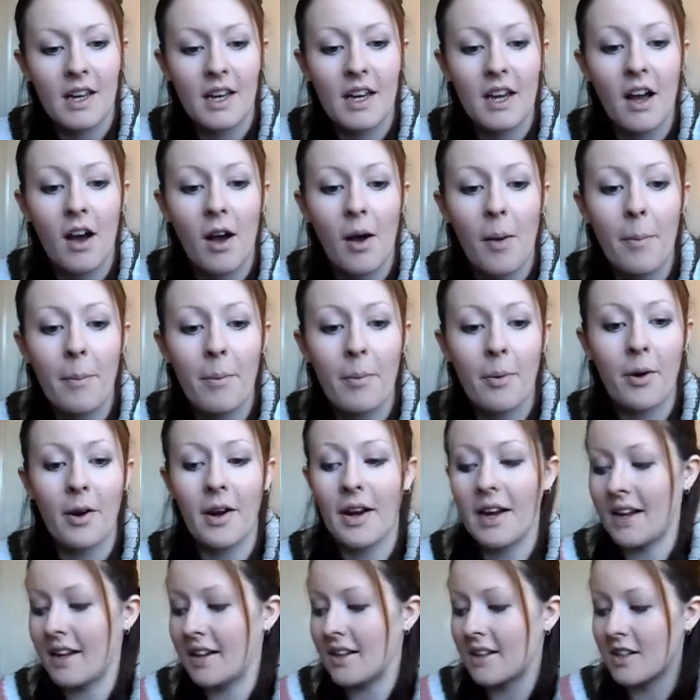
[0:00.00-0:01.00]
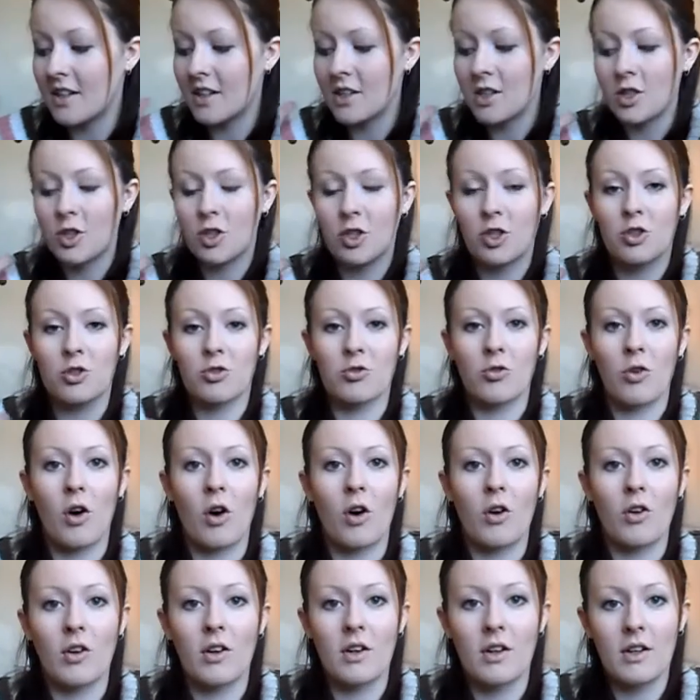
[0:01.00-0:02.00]
they are pretty
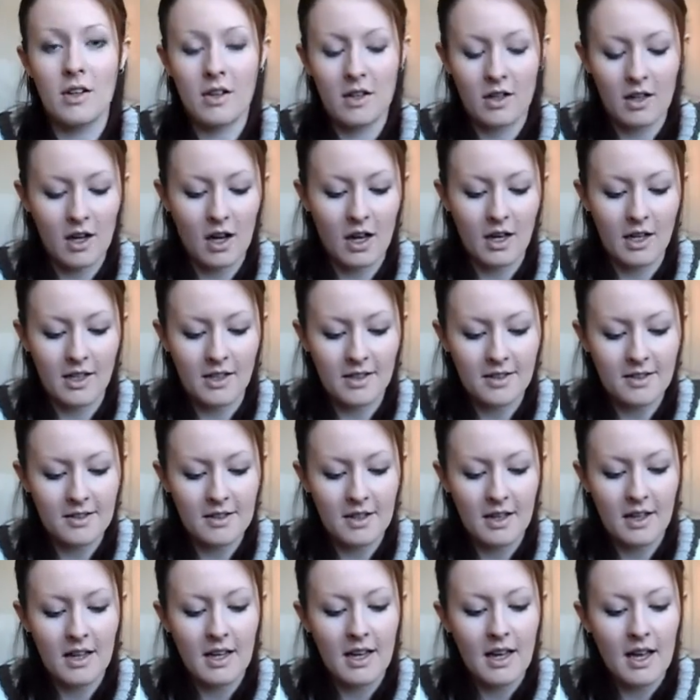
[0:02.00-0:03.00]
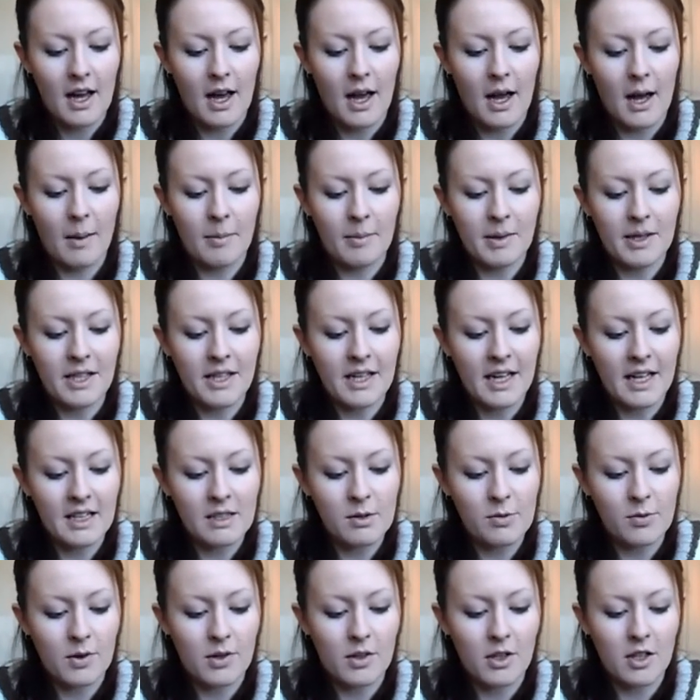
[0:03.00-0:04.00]
strong colours. And the
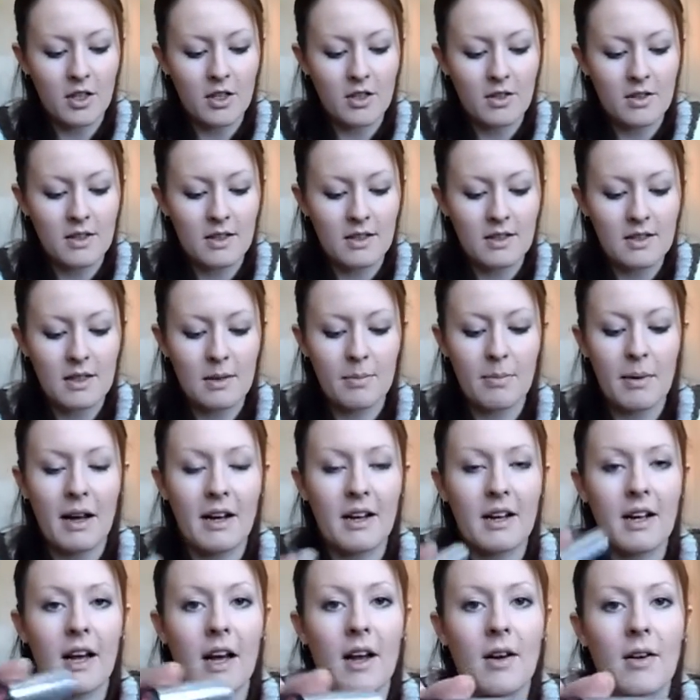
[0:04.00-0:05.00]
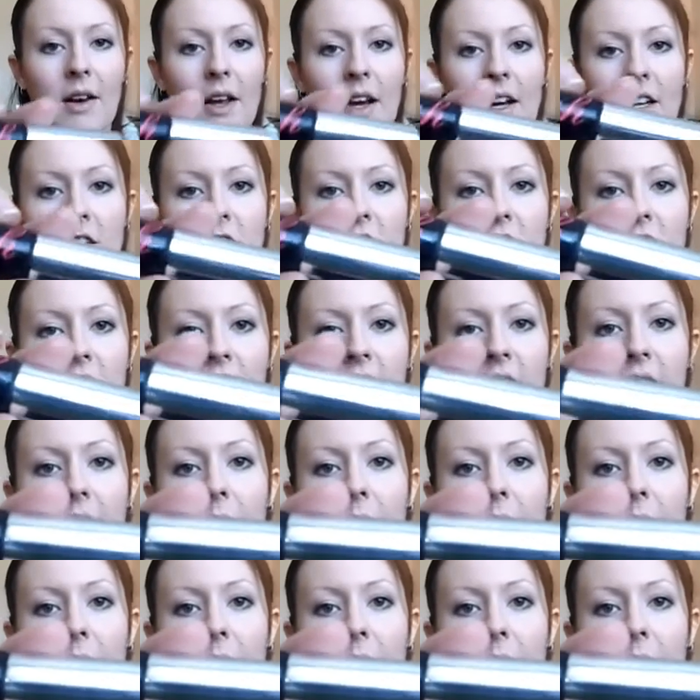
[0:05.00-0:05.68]
next one I use is the Bad Gal Lash,